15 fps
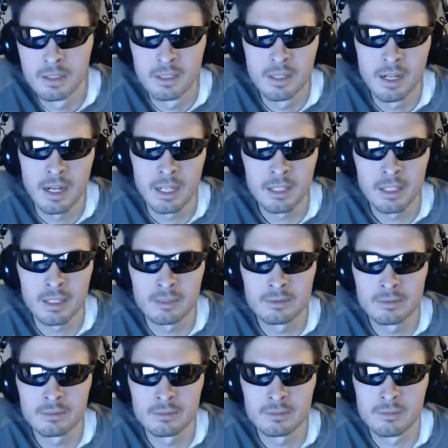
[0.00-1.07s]
I
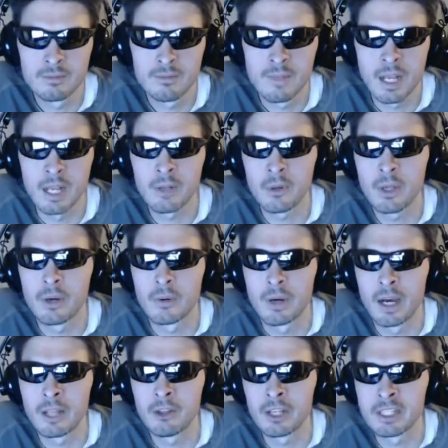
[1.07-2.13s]
don't know.
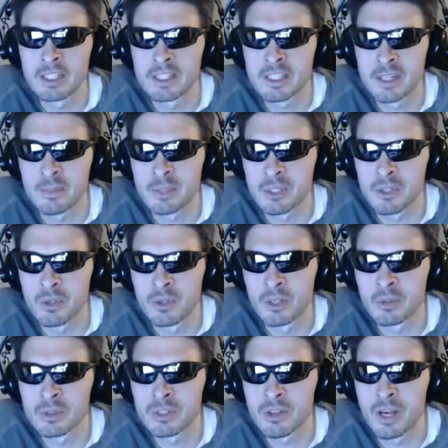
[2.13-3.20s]
I like this episode. There
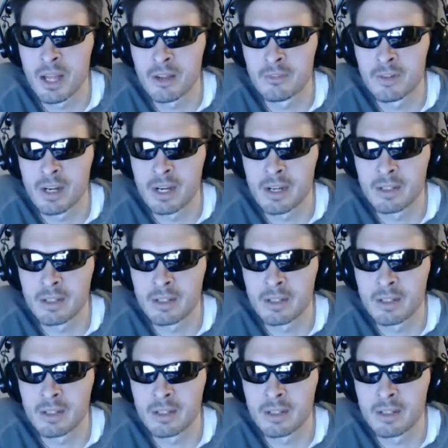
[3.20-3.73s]
was a lot of